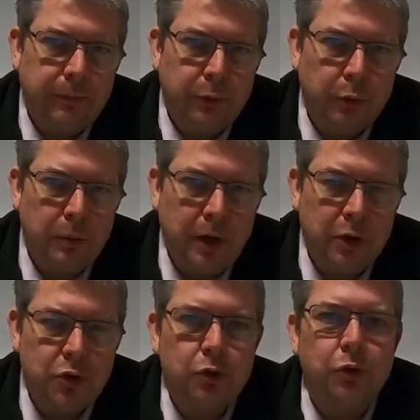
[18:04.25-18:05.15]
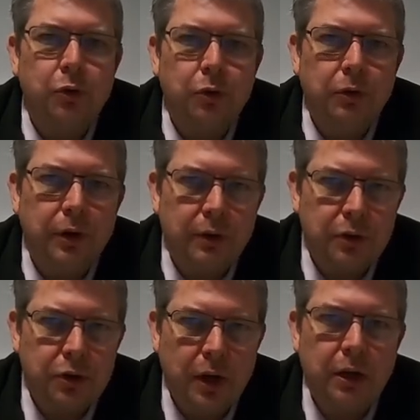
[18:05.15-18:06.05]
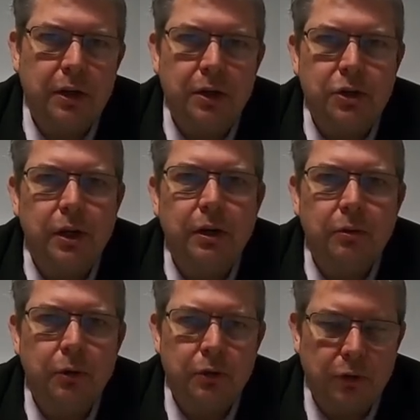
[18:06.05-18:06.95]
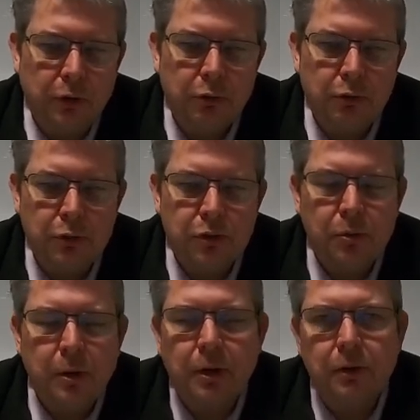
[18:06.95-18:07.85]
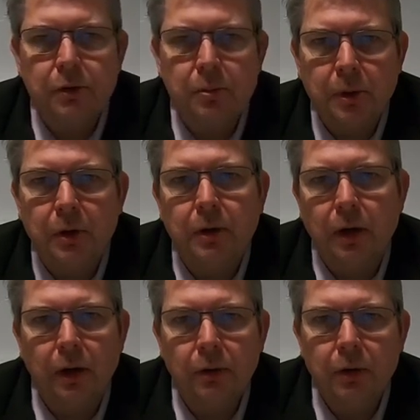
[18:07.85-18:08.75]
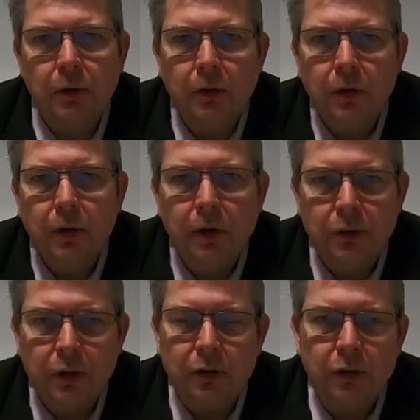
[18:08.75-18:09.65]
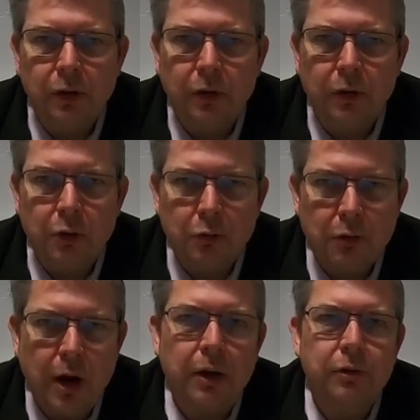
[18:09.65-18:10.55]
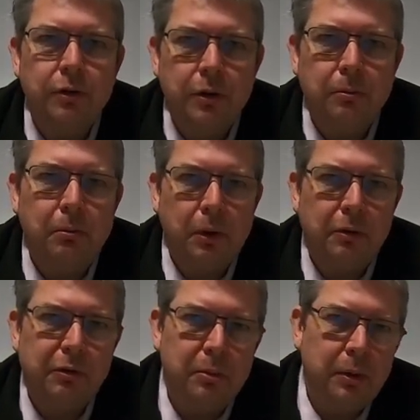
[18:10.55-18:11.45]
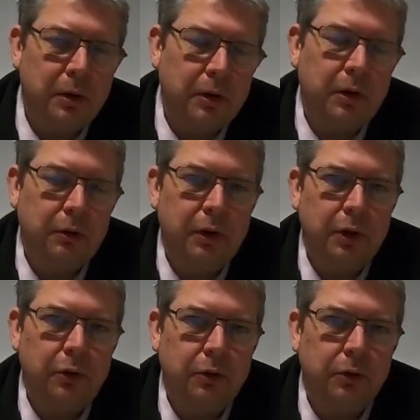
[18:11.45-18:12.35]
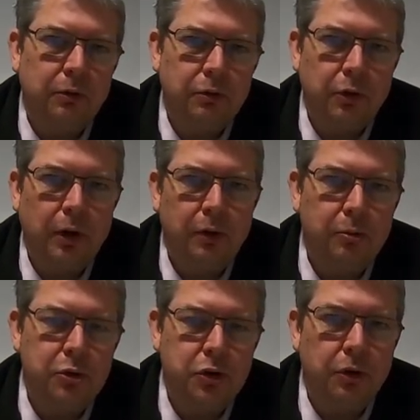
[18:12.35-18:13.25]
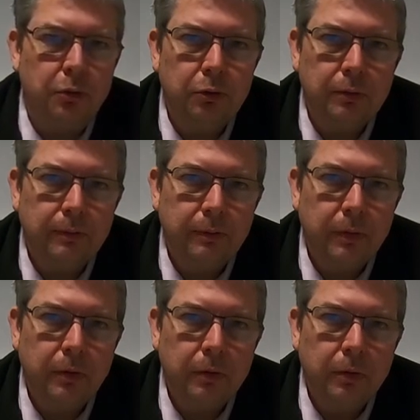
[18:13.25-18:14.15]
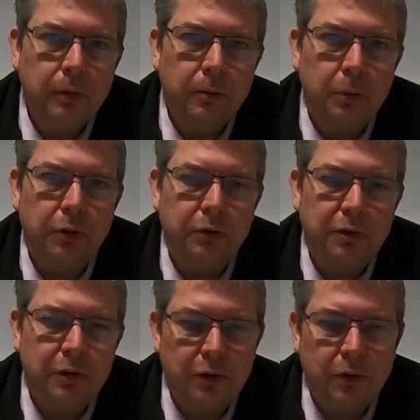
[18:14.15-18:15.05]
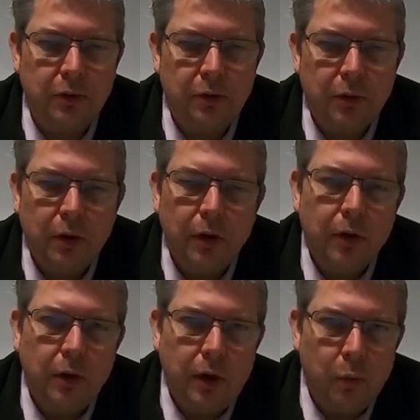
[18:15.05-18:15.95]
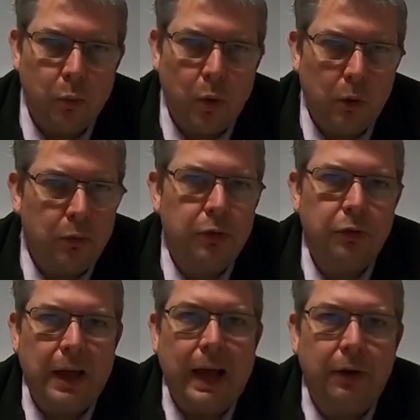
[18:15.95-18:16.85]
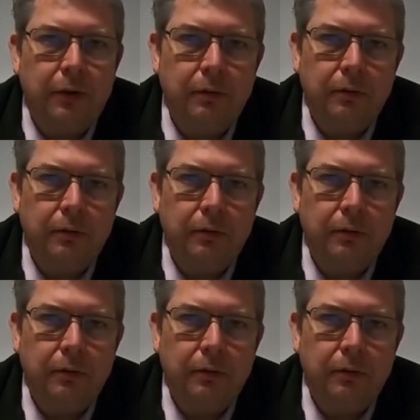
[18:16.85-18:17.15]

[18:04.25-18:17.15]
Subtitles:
So make sure that the check digit, which is a crucial part of the barcode, is actually the correct number for the barcode that you're trying to produce. Because if it isn't, it won't scan.